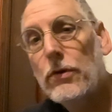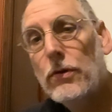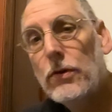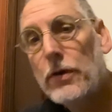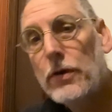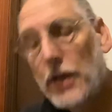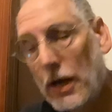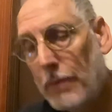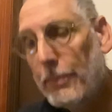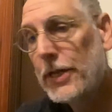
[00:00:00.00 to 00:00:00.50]

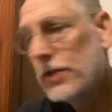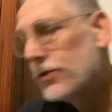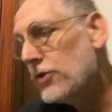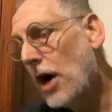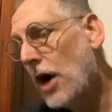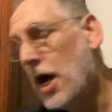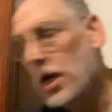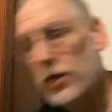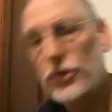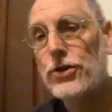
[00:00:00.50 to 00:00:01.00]
Cummings
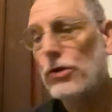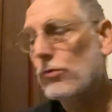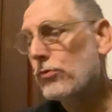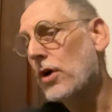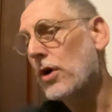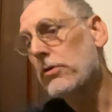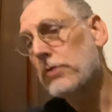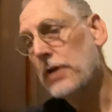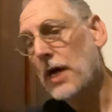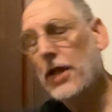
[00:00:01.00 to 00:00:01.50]
also
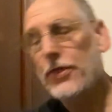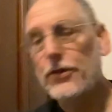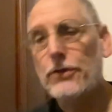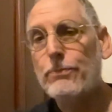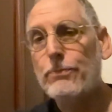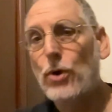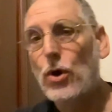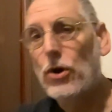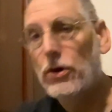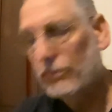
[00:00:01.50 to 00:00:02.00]
wrote other
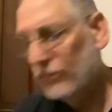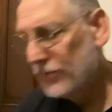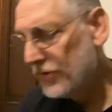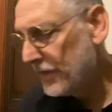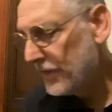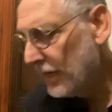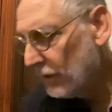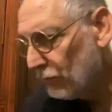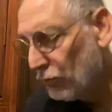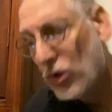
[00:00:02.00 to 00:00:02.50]
poems
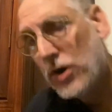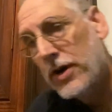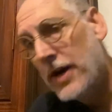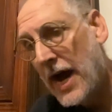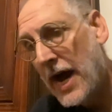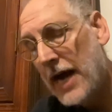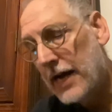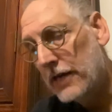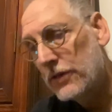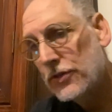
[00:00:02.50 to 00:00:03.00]
that were
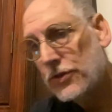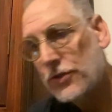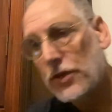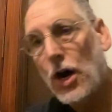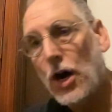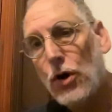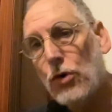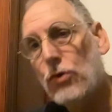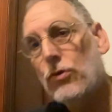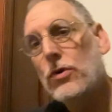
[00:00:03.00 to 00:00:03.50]
not
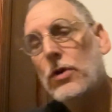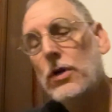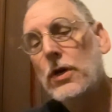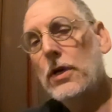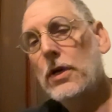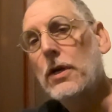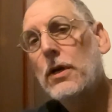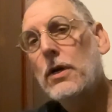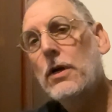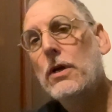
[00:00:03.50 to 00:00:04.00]
so
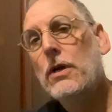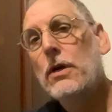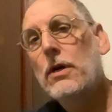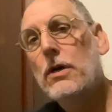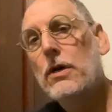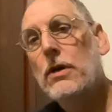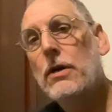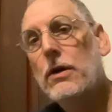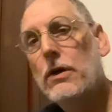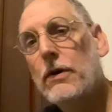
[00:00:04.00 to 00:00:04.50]

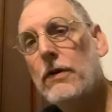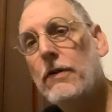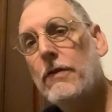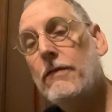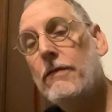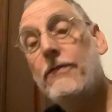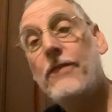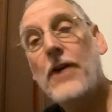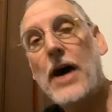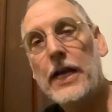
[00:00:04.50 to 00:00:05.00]

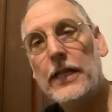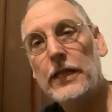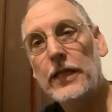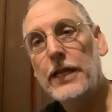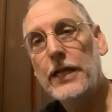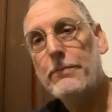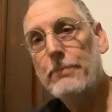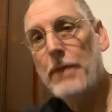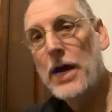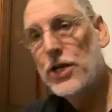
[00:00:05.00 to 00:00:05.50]

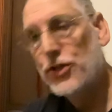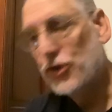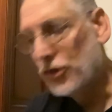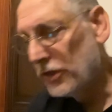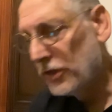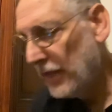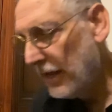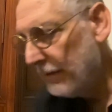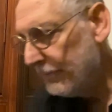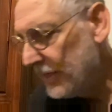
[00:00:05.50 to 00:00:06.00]
finely measured,
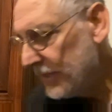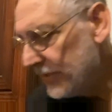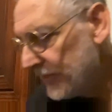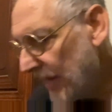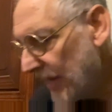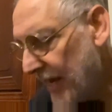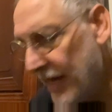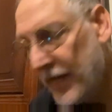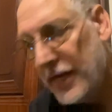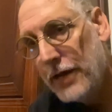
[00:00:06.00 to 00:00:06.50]
let me
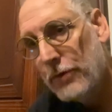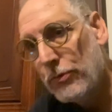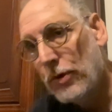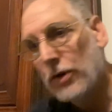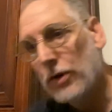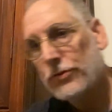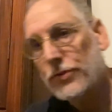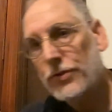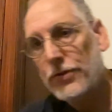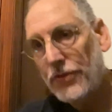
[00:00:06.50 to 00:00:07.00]
say. He
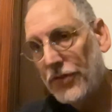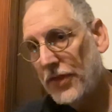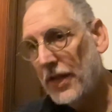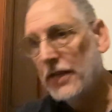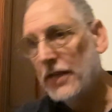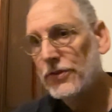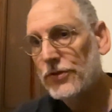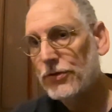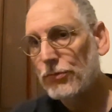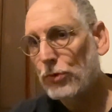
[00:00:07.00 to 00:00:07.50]
wrote
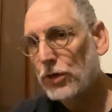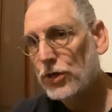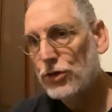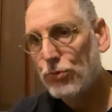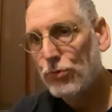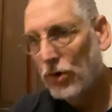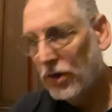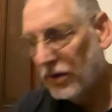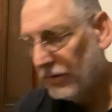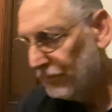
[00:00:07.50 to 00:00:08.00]
things which
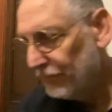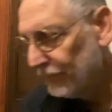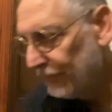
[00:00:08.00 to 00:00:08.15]
were